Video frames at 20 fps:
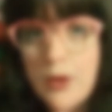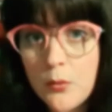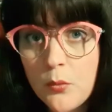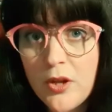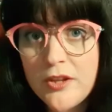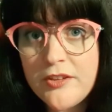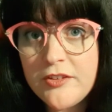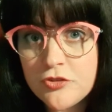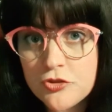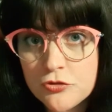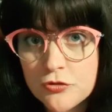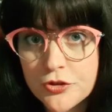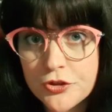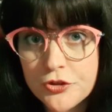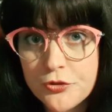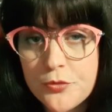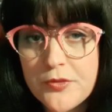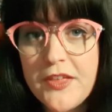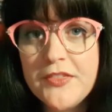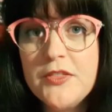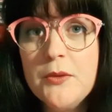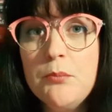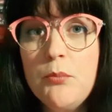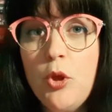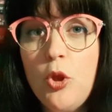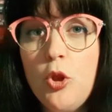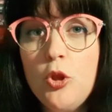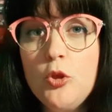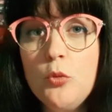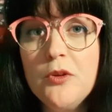Now, it was true that
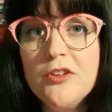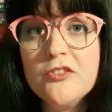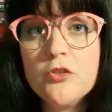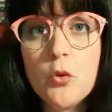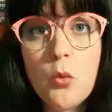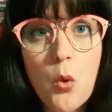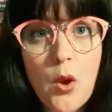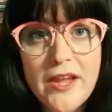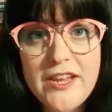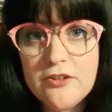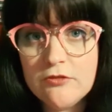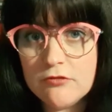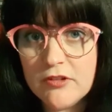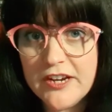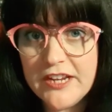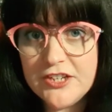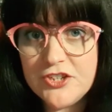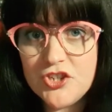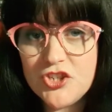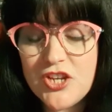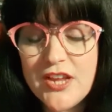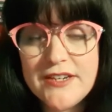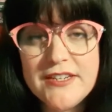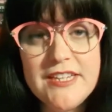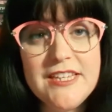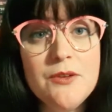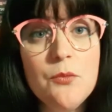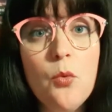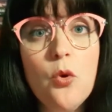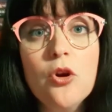the mole was quite rich,
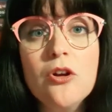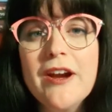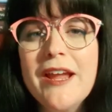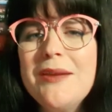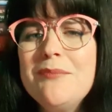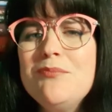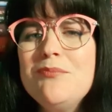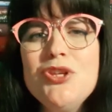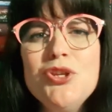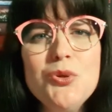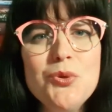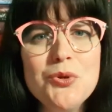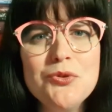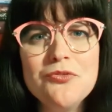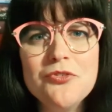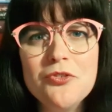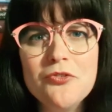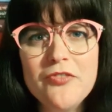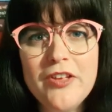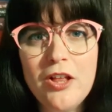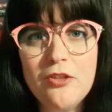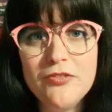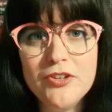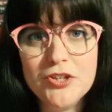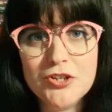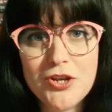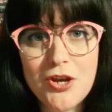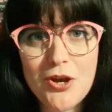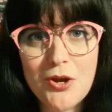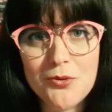and he wore a beautiful
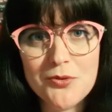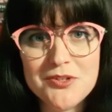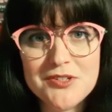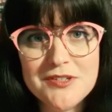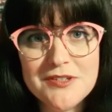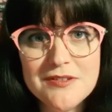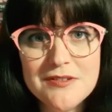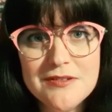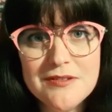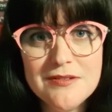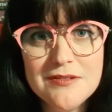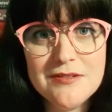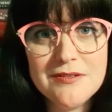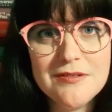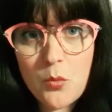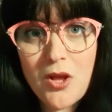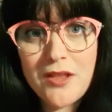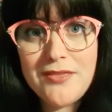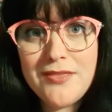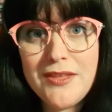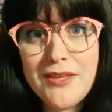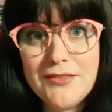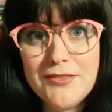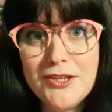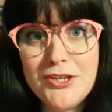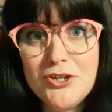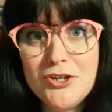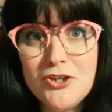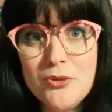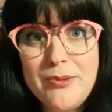velvet coat. But for one
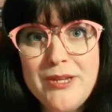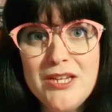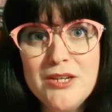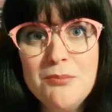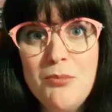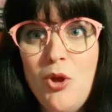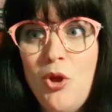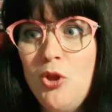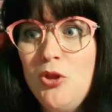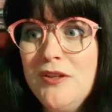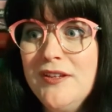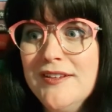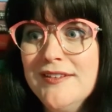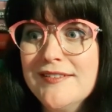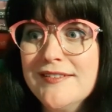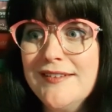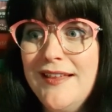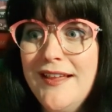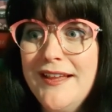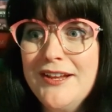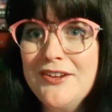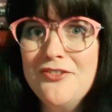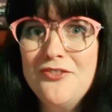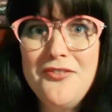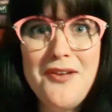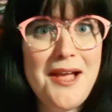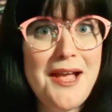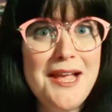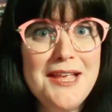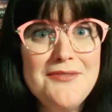thing, the European mole is like
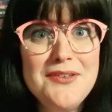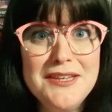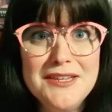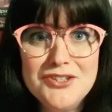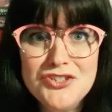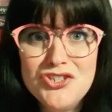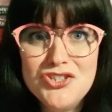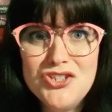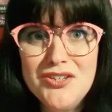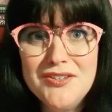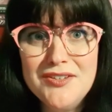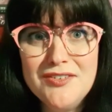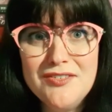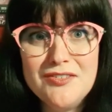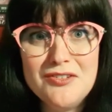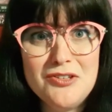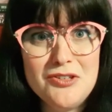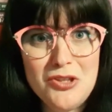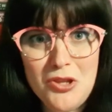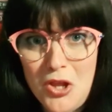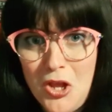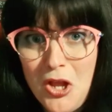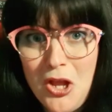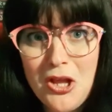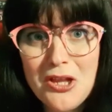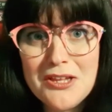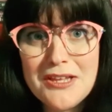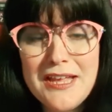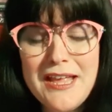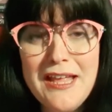5 inches
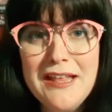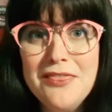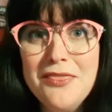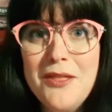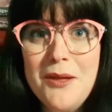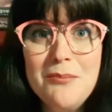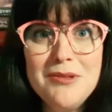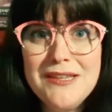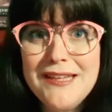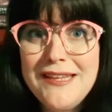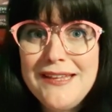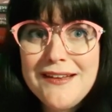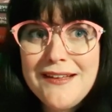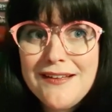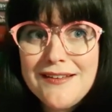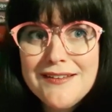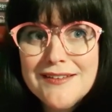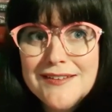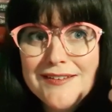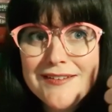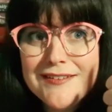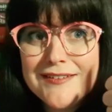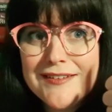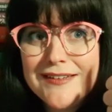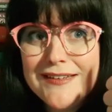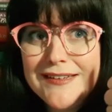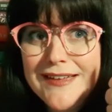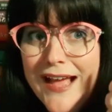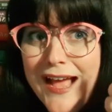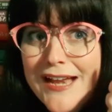long, and Thumbelina
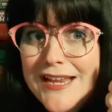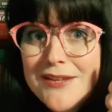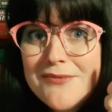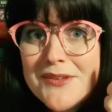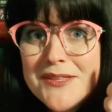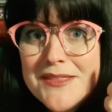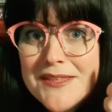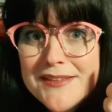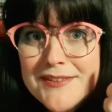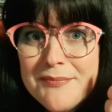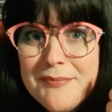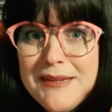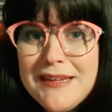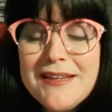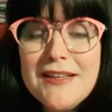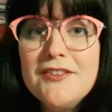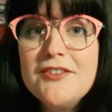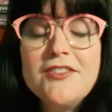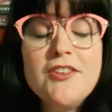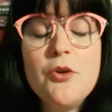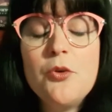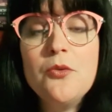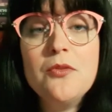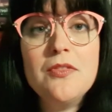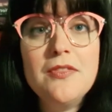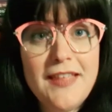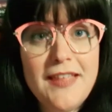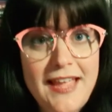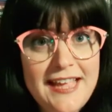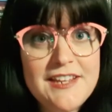is not even this big,
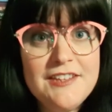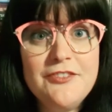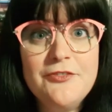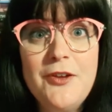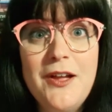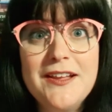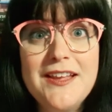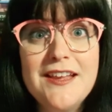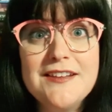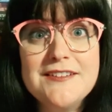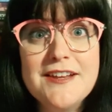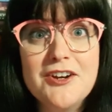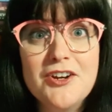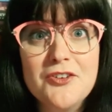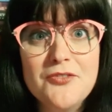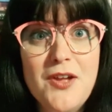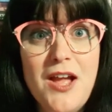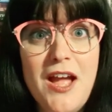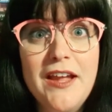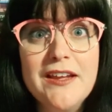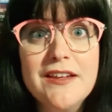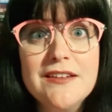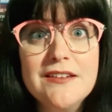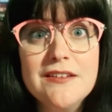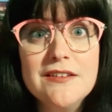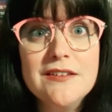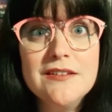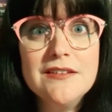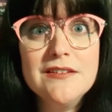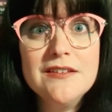so that is fucking
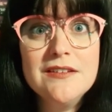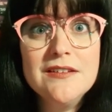terrifying.